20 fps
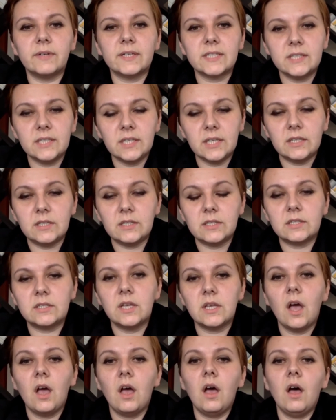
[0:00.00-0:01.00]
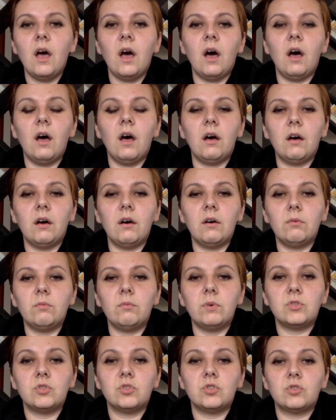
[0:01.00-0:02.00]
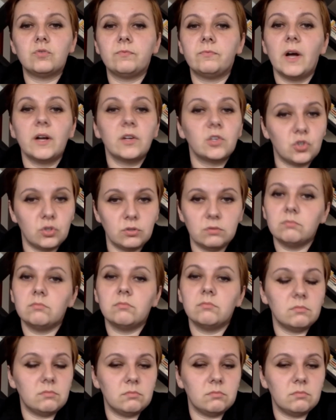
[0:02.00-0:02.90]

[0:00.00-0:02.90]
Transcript: vaccines, which function